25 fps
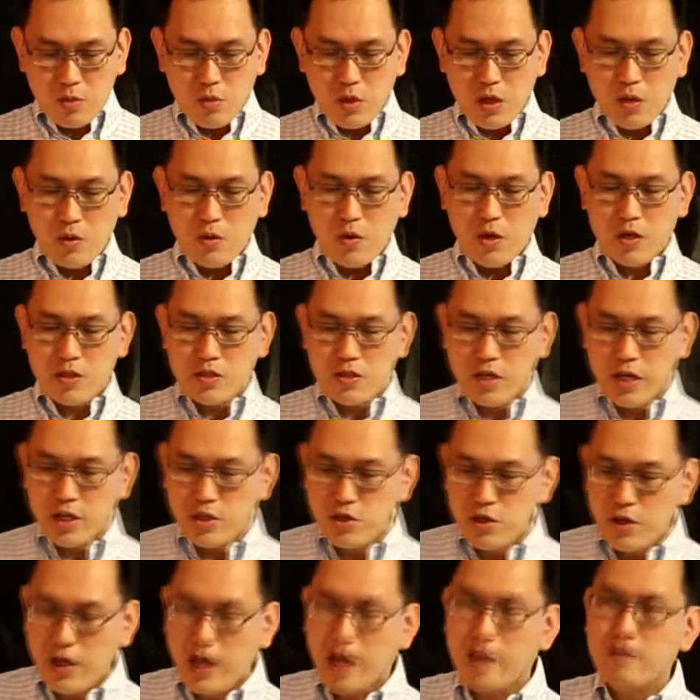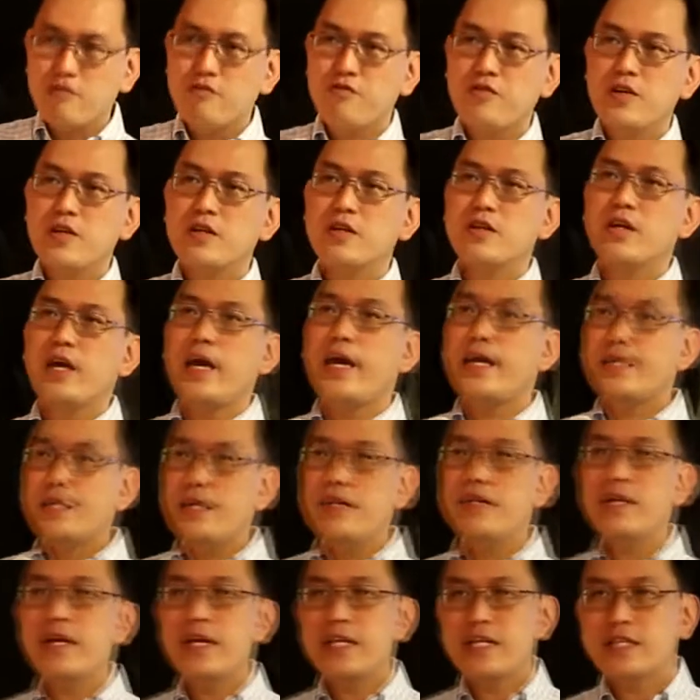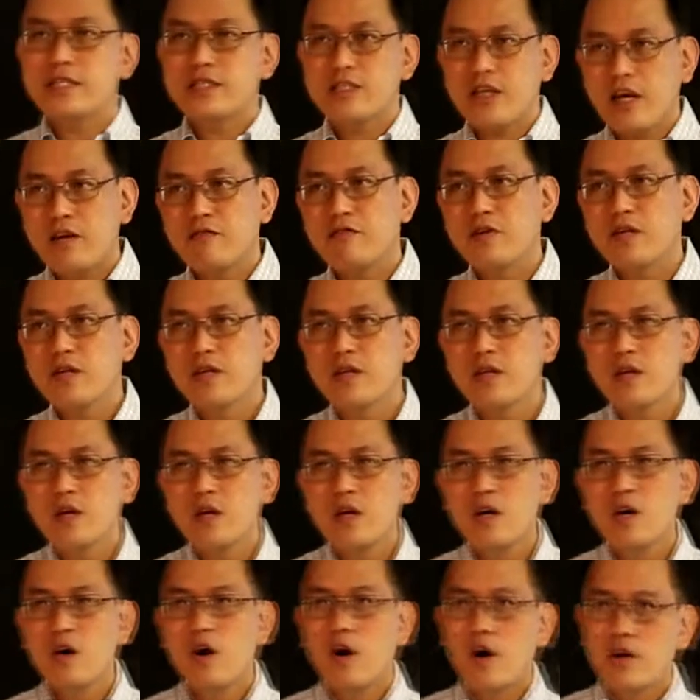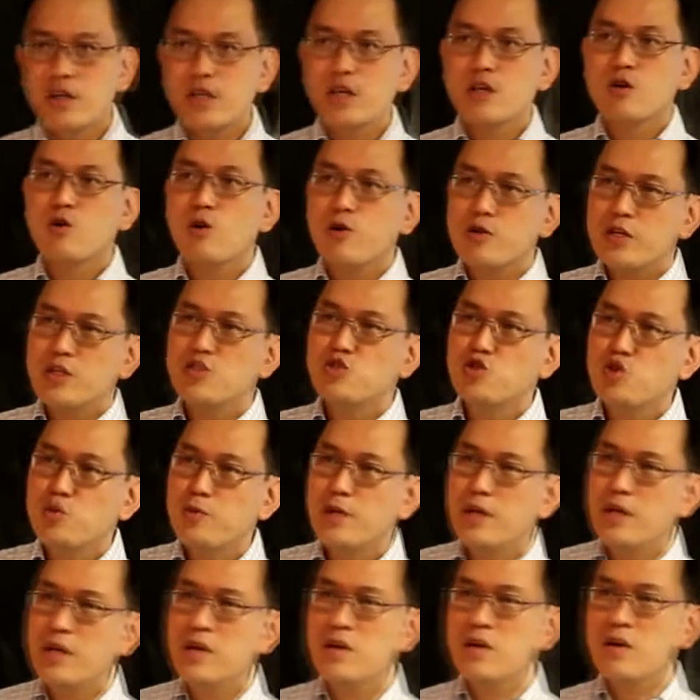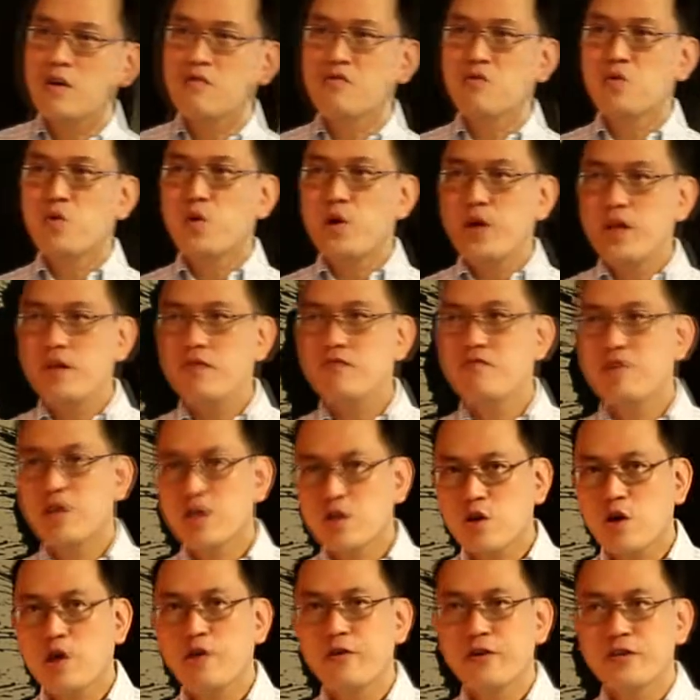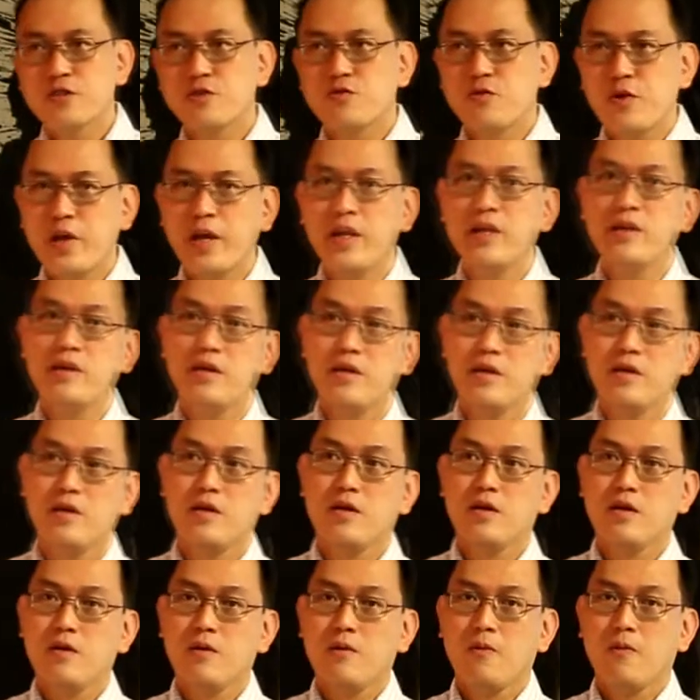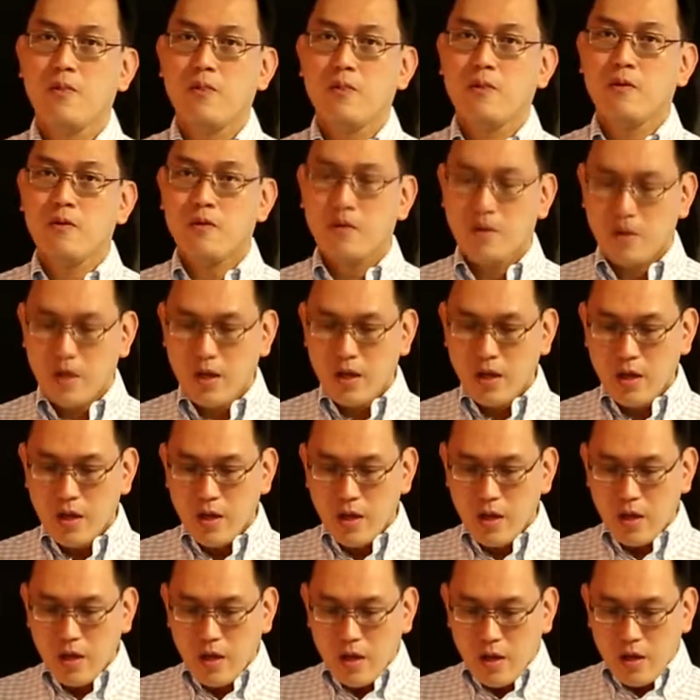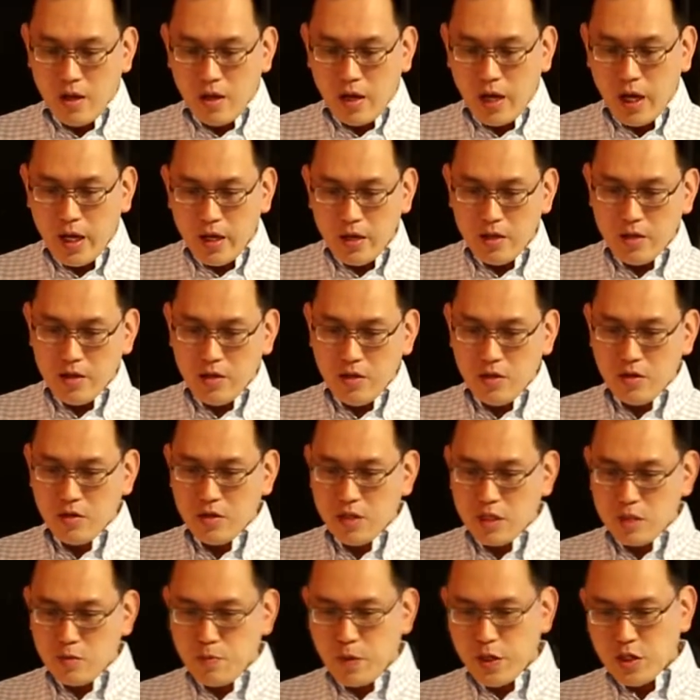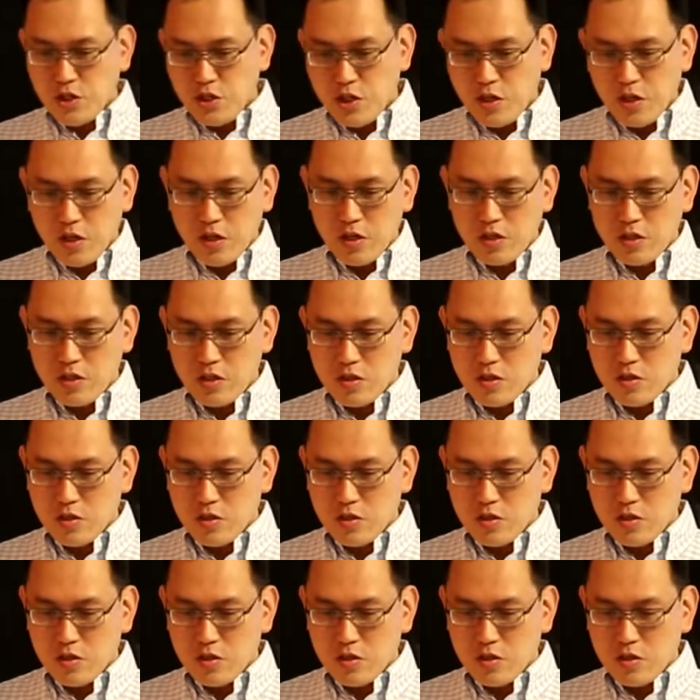work was actually unveiled in 1887 on the Golden Jubilee of Queen Victoria's reign. Okay, and this picture,